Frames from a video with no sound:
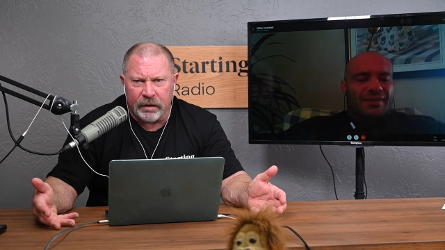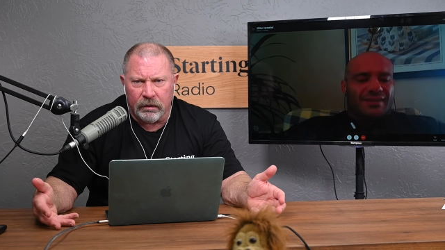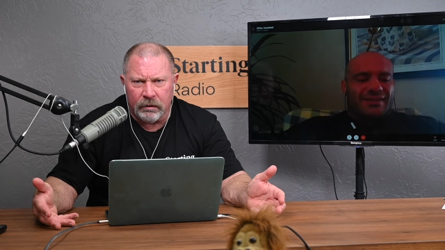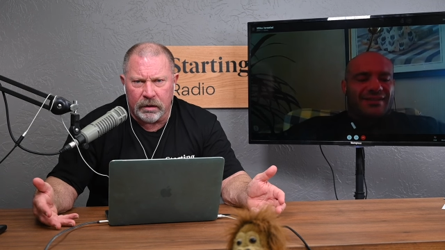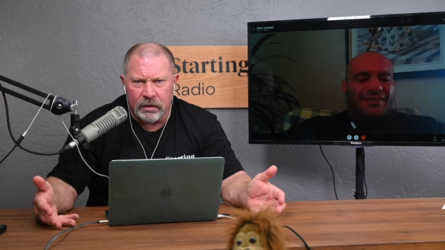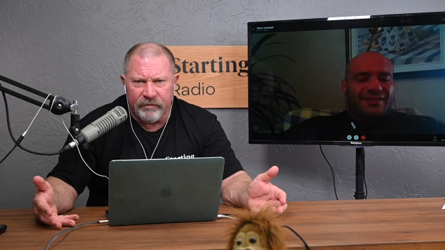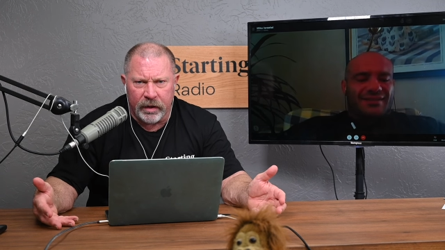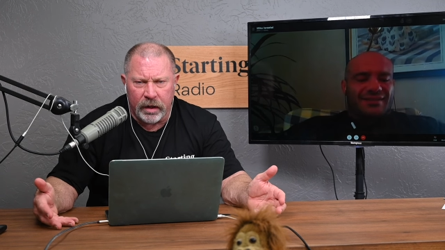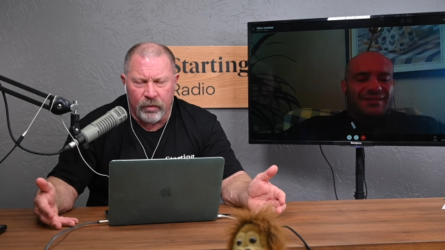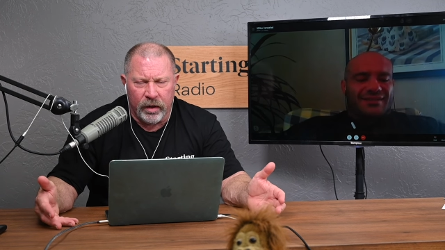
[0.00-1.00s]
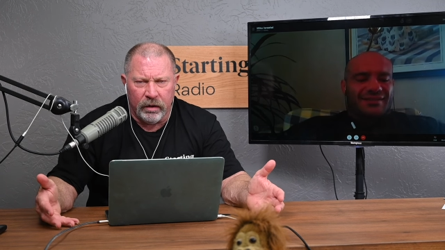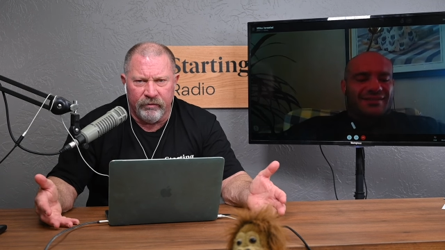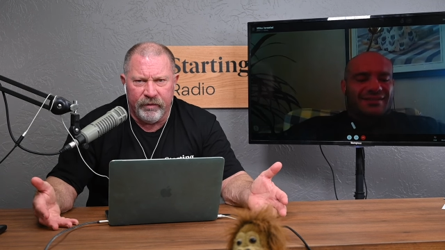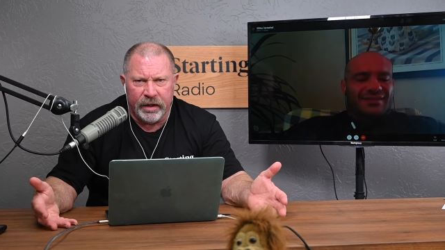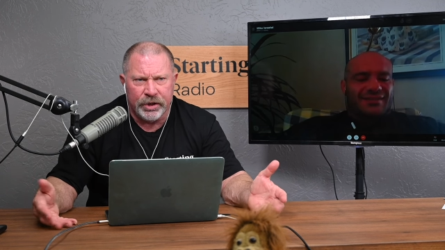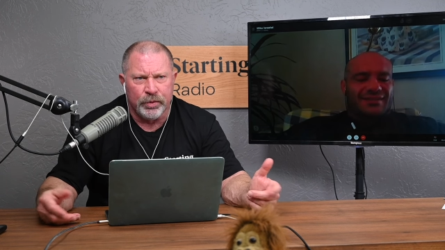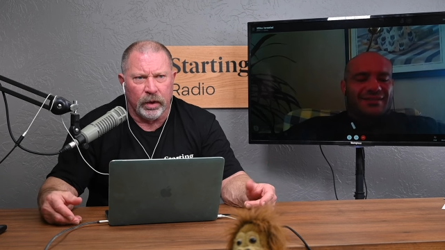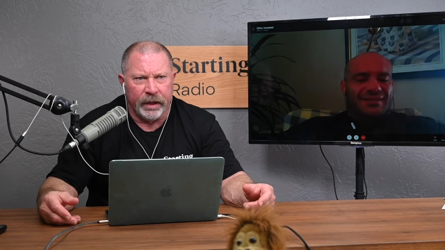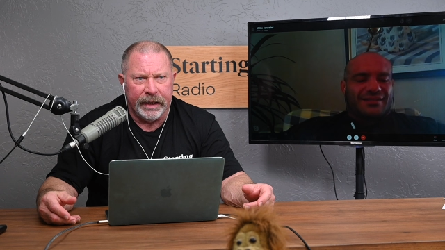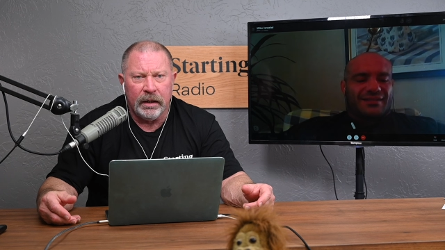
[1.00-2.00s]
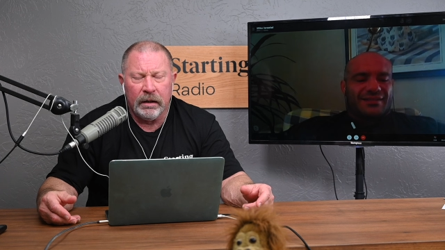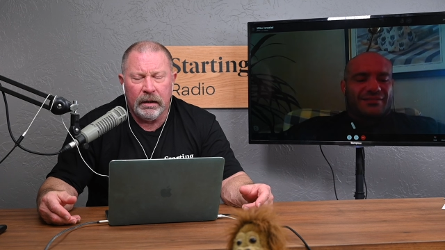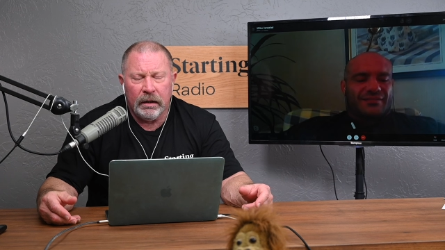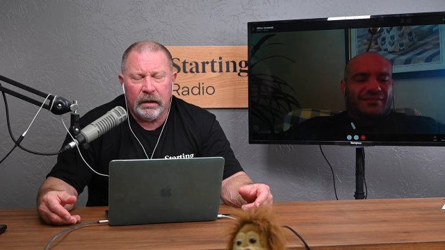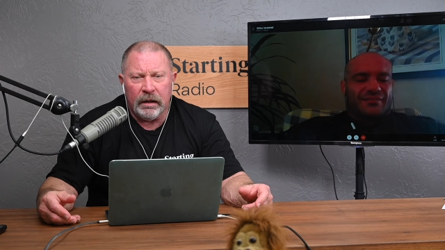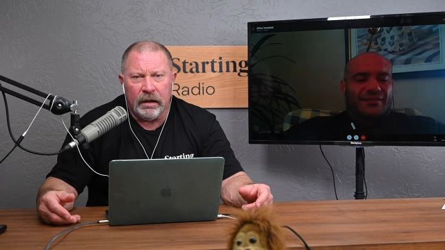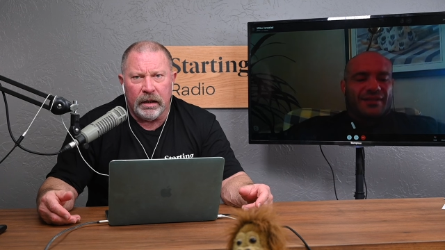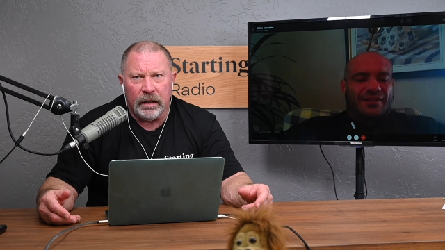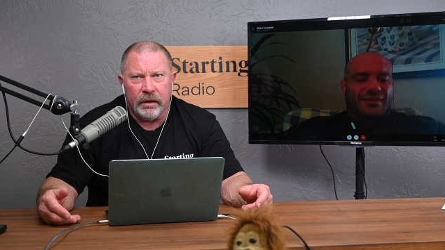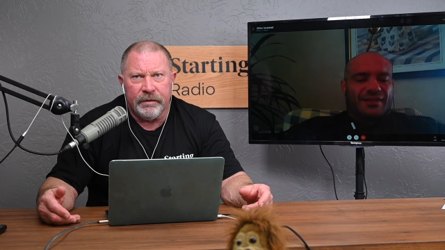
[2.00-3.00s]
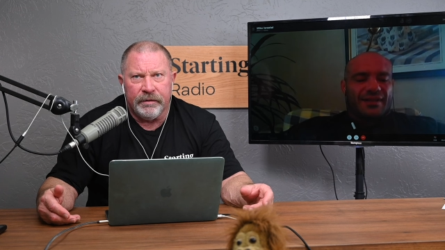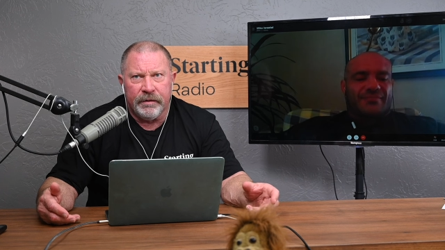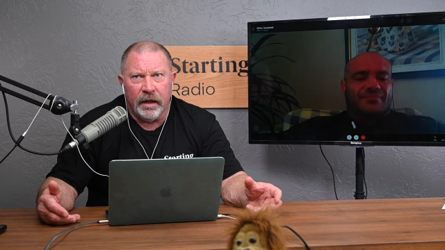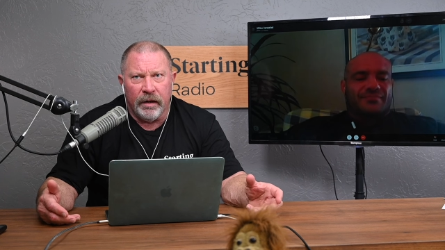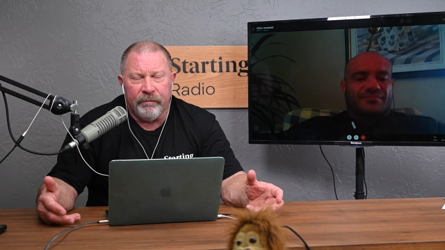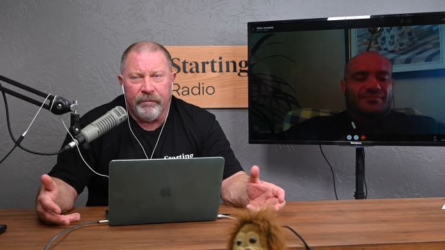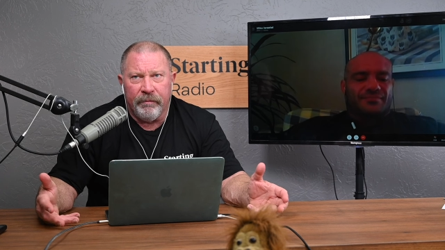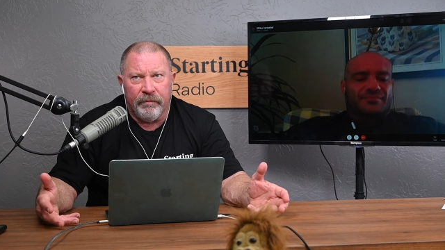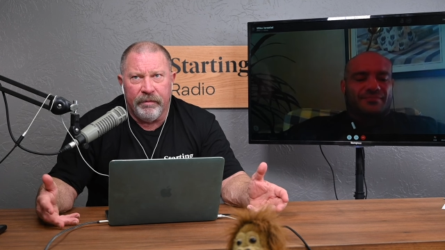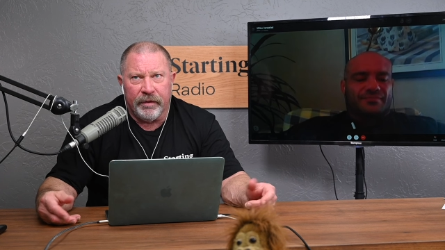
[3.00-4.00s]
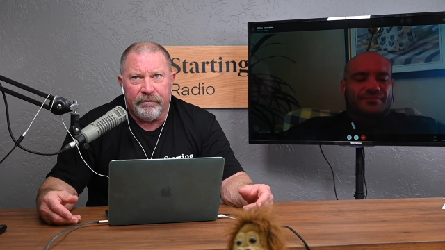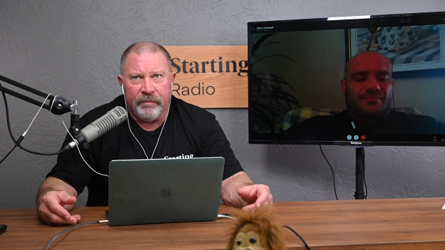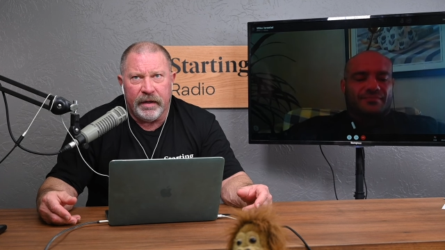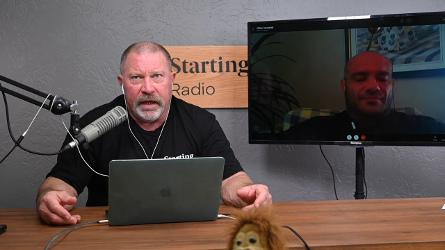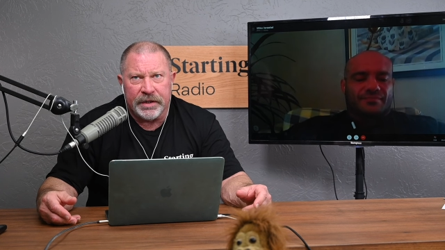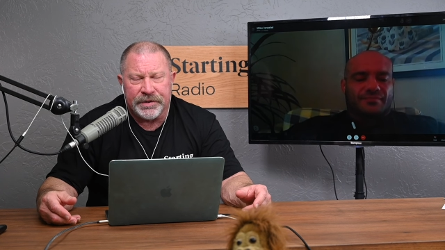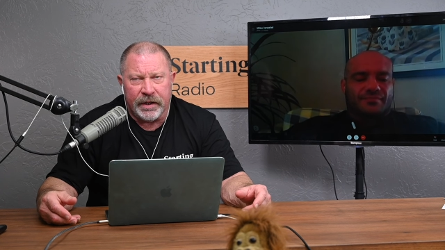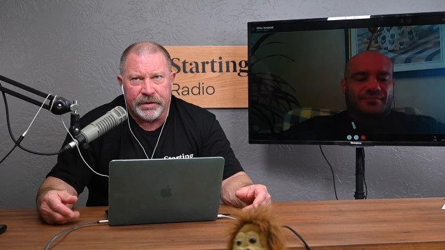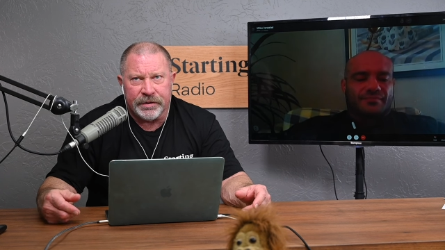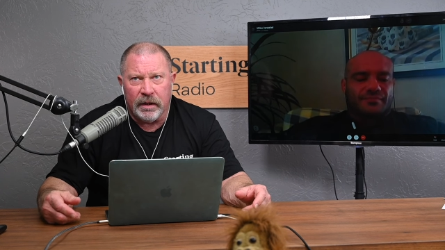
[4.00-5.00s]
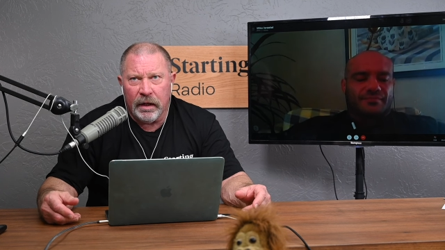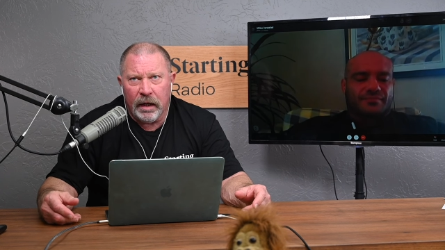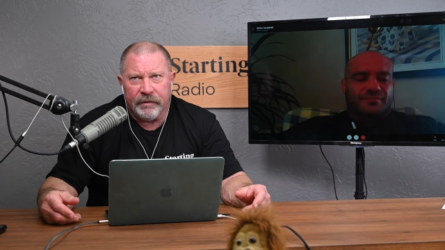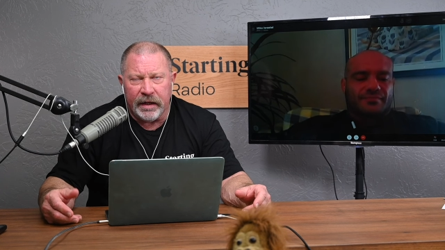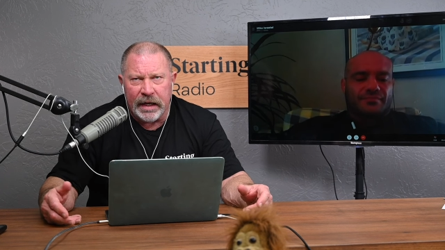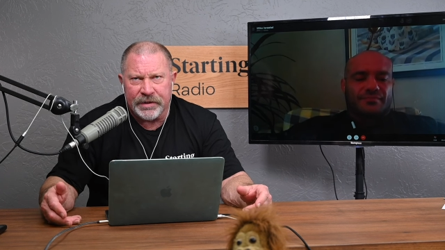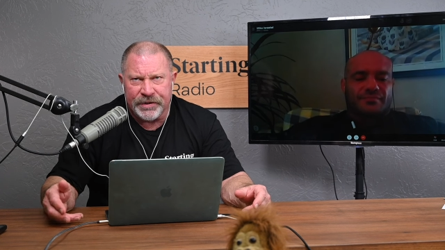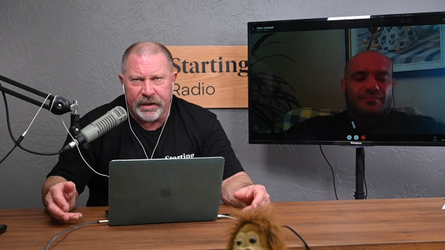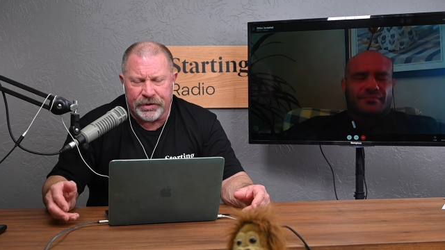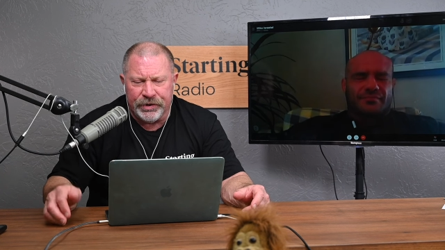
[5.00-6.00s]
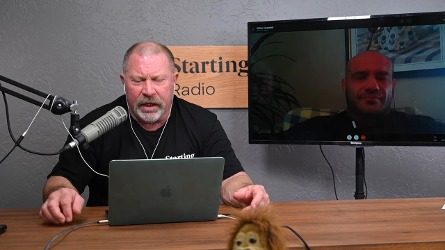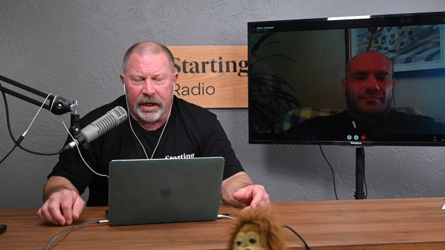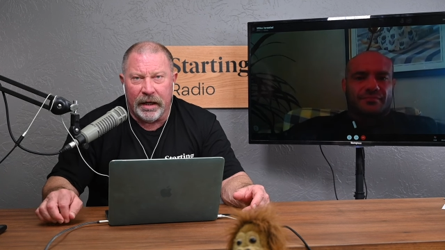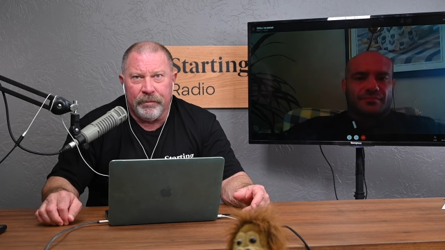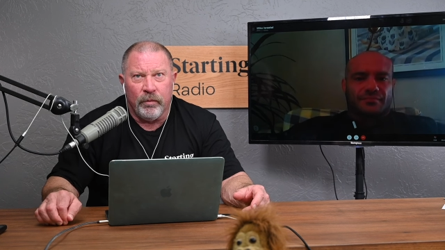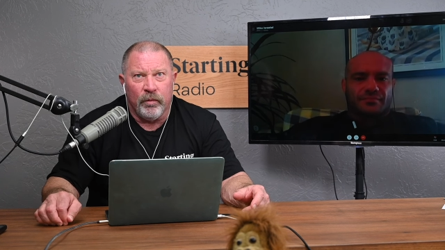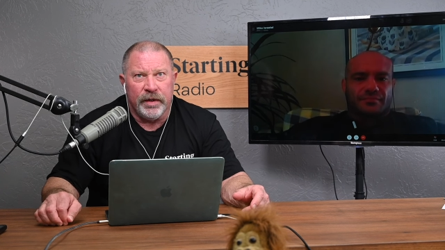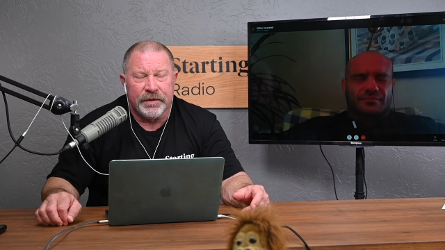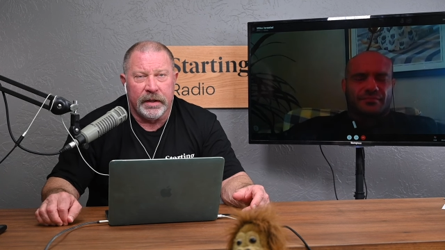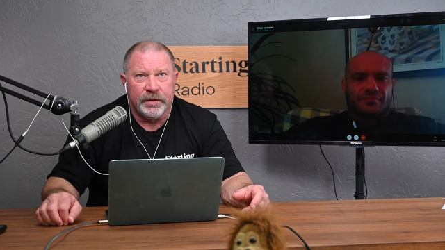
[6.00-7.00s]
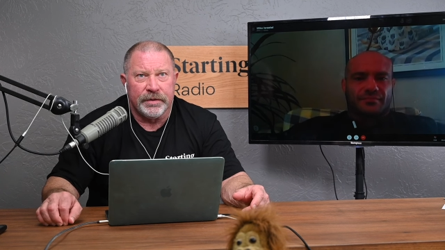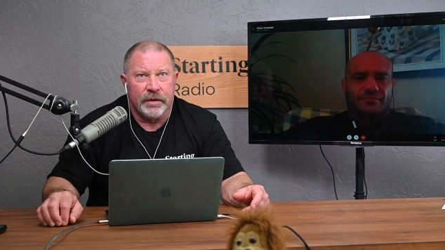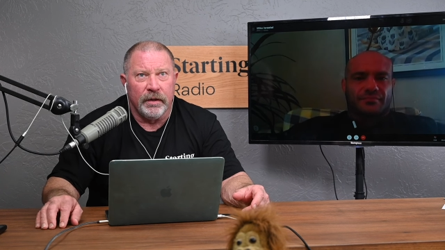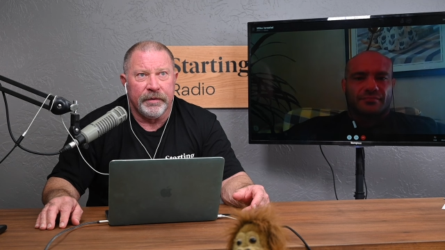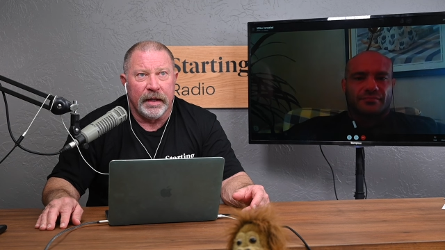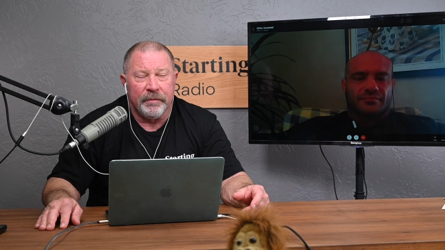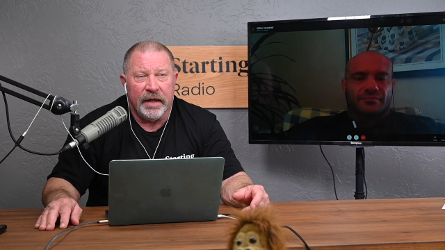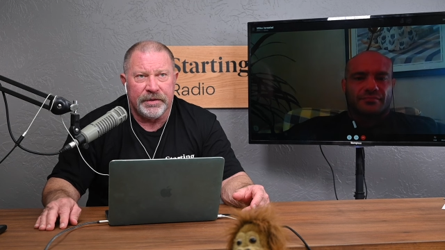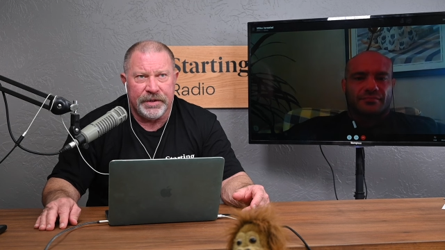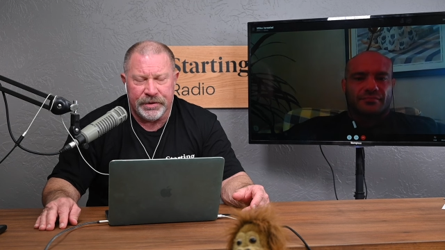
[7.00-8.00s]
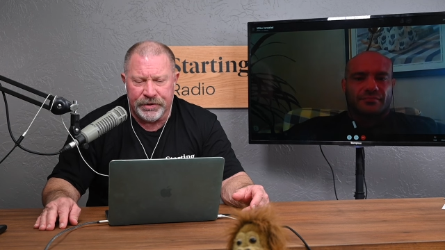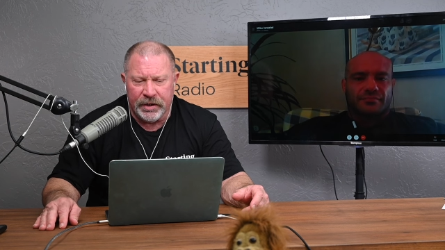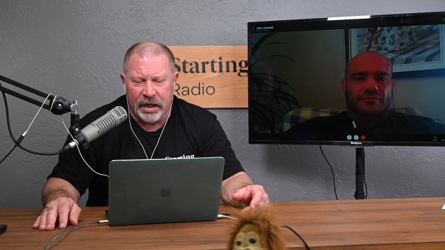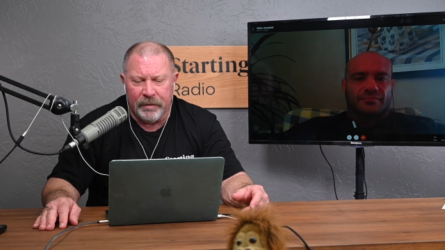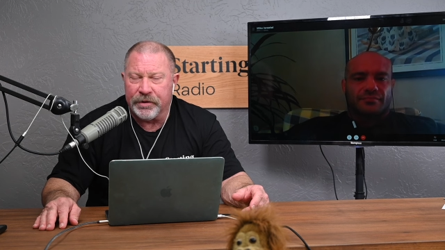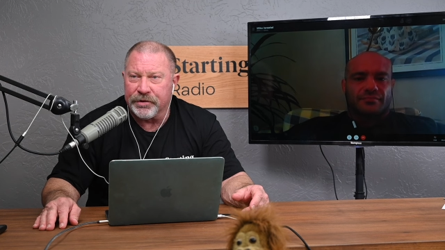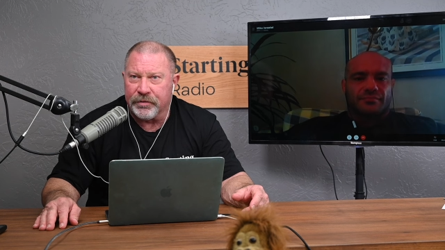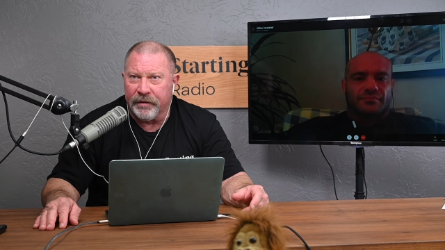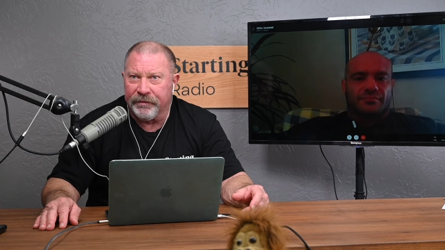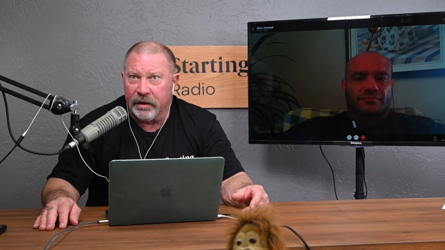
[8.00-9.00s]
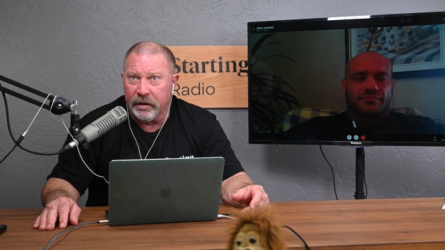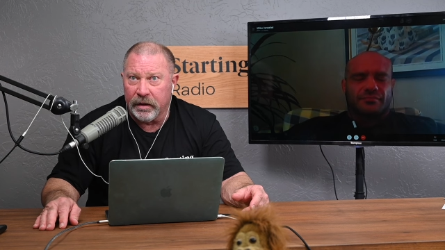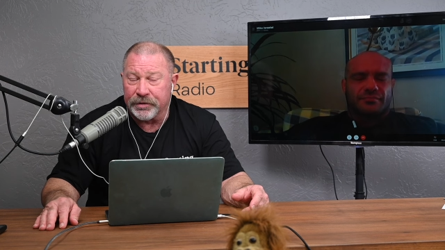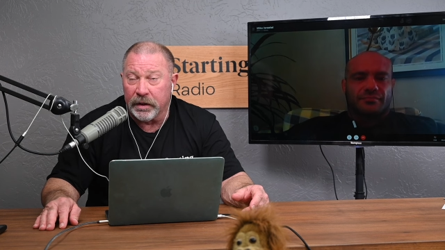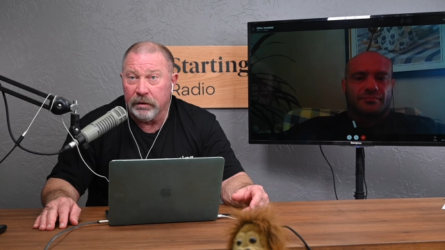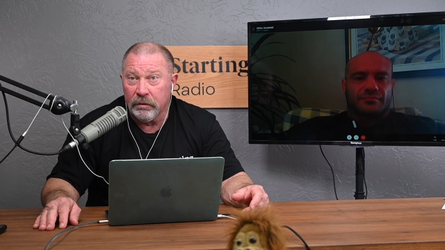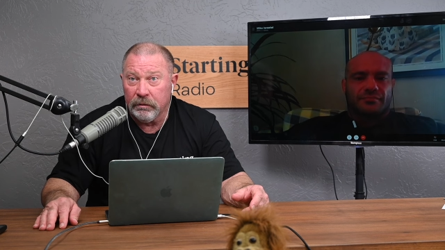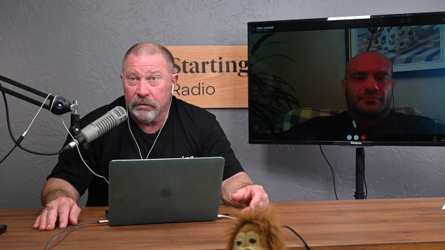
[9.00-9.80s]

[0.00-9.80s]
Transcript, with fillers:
Speaker 1: can learn very well visually, and yeah. the the easiest the easiest job, and we say this all the time. Easiest job in strength and conditioning